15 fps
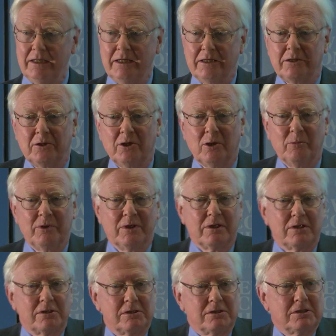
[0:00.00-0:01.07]

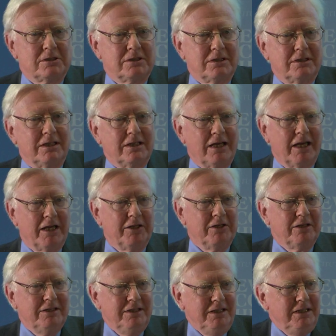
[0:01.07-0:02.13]
economics had